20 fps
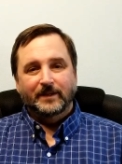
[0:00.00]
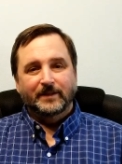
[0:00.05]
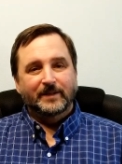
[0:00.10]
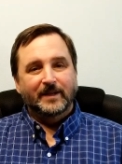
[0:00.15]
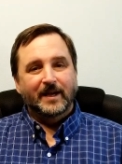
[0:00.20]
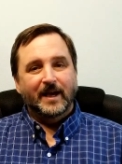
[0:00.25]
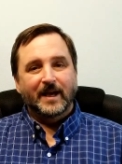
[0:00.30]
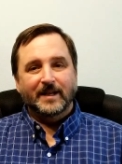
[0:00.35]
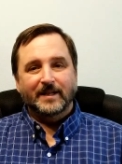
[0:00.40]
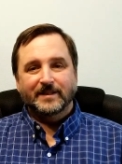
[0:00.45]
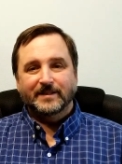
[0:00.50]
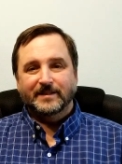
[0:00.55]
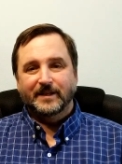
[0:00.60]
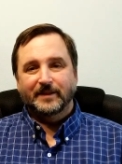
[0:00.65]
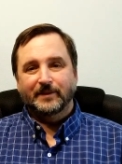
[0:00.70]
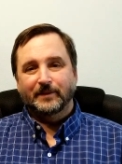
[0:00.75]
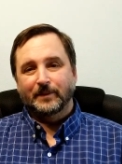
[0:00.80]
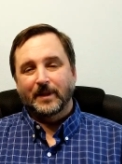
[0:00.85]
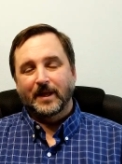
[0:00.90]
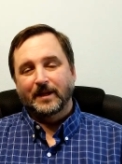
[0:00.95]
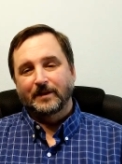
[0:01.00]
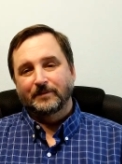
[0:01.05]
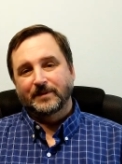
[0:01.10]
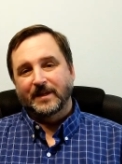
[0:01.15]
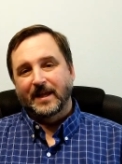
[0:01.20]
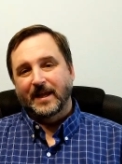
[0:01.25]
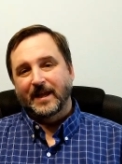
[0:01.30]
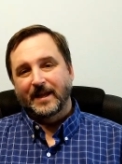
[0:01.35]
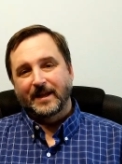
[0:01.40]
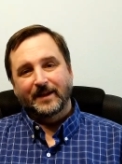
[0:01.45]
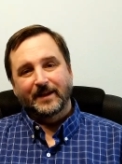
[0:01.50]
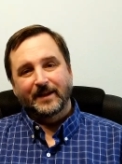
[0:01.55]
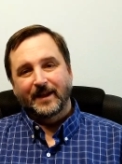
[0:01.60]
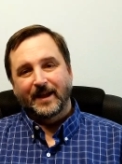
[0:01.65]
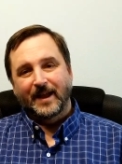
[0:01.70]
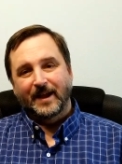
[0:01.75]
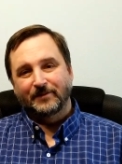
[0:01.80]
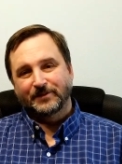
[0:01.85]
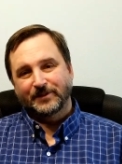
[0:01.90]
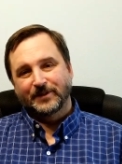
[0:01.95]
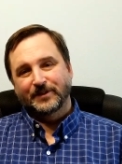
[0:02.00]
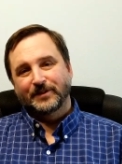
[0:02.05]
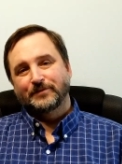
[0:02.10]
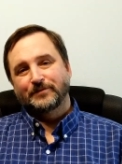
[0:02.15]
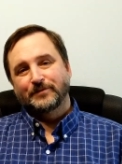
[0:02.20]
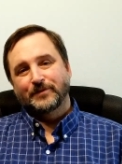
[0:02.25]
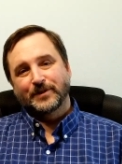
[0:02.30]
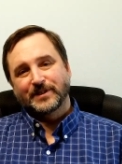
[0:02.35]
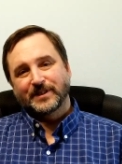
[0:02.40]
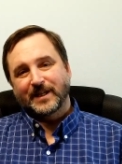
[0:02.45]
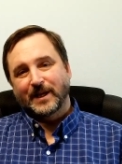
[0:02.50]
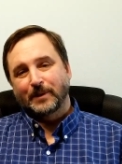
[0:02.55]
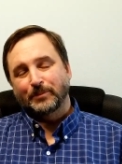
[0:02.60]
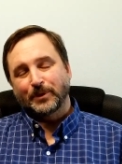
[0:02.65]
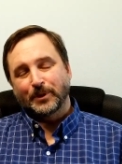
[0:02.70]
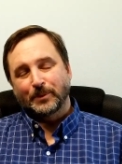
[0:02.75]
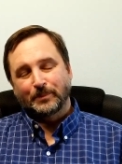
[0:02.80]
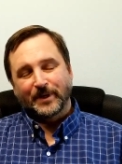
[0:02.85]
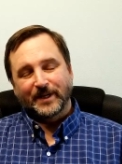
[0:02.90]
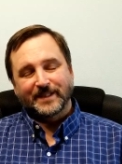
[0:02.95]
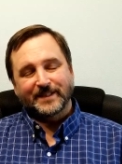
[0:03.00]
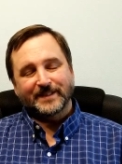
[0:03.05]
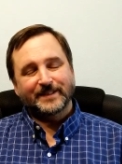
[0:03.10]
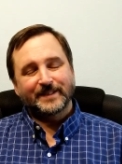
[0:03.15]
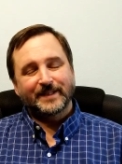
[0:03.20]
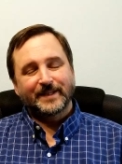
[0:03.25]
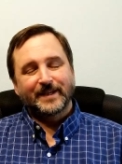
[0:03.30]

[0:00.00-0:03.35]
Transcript: not see the light of day after the first couple of months.